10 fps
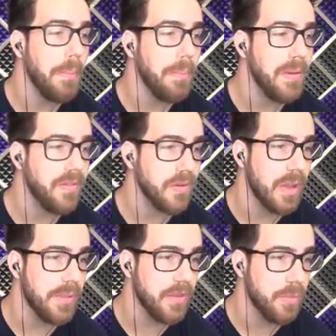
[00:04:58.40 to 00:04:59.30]
Please don't tell
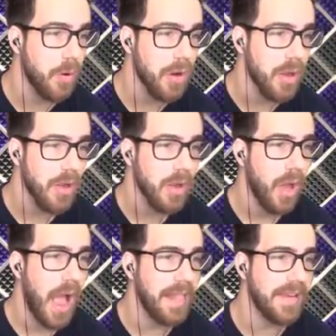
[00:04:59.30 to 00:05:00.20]
me there's more.
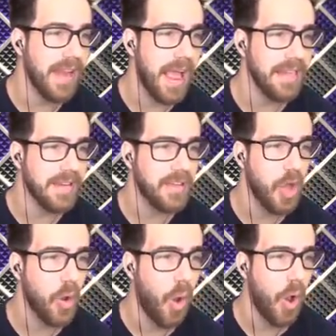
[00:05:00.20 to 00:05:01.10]
Island, island,
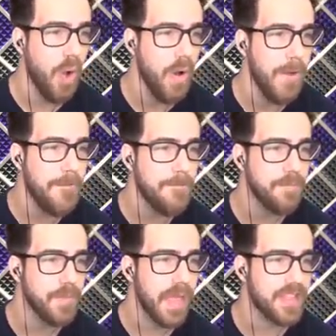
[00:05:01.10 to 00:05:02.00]
go, go, go.
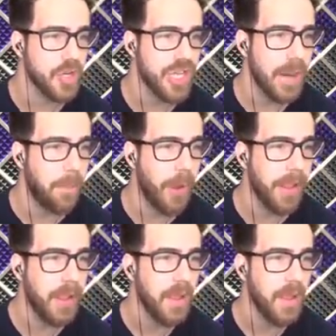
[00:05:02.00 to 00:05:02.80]
That's our checkpoint.